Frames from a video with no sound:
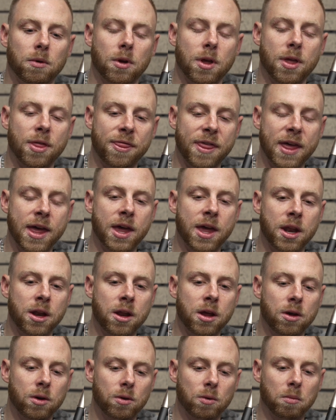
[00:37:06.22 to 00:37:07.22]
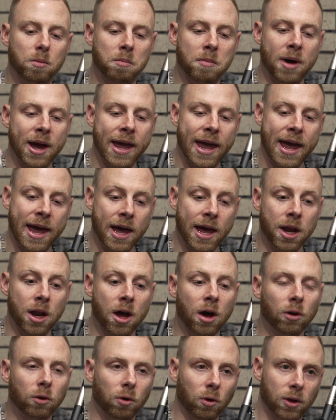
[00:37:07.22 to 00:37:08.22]
then my aunt and
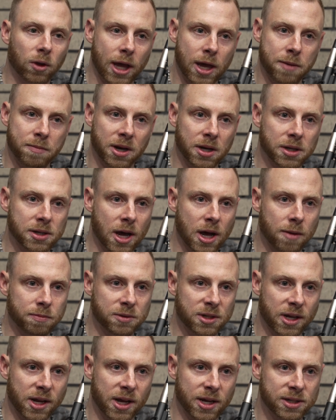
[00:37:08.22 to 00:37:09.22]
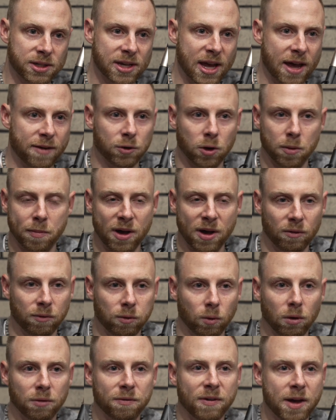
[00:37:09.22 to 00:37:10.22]
uncle came and adopted us after about
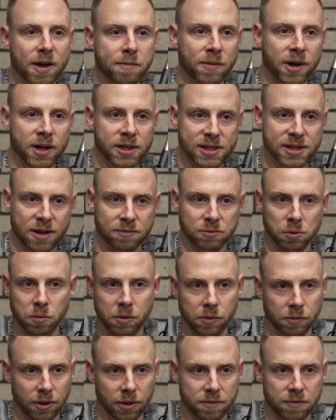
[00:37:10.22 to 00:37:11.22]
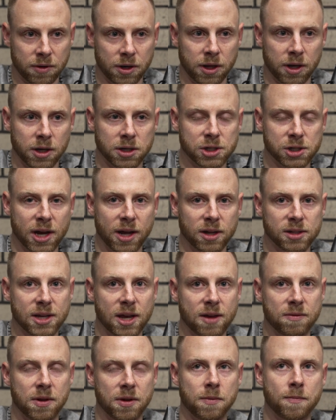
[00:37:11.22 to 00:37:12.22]
4 or 5 months after we were living in a child's
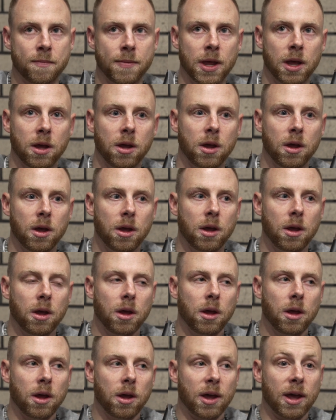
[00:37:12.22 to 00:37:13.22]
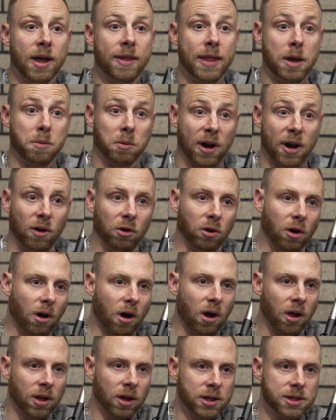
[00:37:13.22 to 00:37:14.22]
haven. And they were
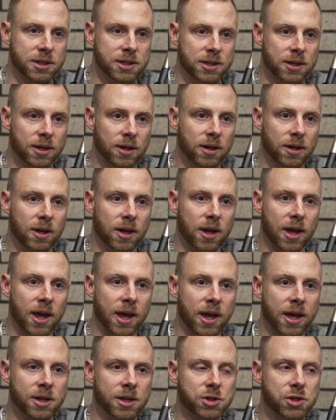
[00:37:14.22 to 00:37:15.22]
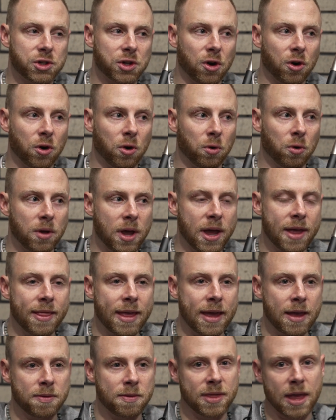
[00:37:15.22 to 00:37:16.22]
alcoholics. And so, and
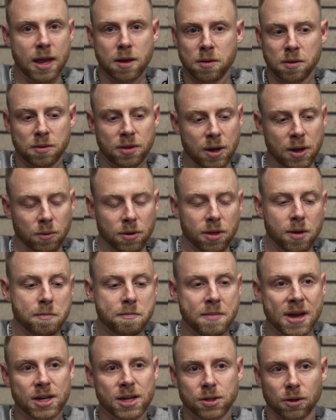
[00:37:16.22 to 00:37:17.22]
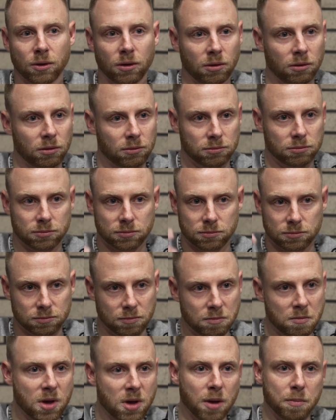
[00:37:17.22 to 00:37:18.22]
they were the mental
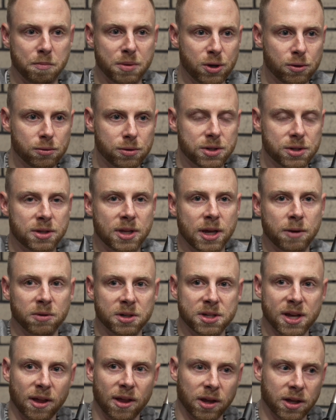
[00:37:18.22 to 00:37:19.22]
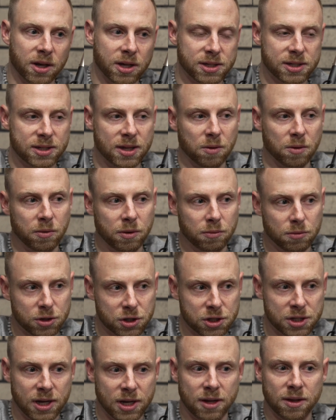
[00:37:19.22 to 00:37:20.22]
abuse. They were telling us that we were
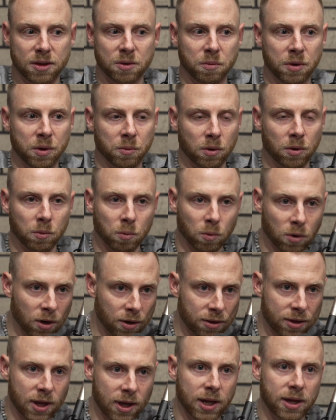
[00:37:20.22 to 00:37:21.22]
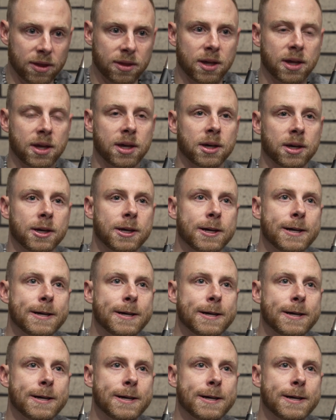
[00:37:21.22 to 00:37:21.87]
shit, we weren't worth anything.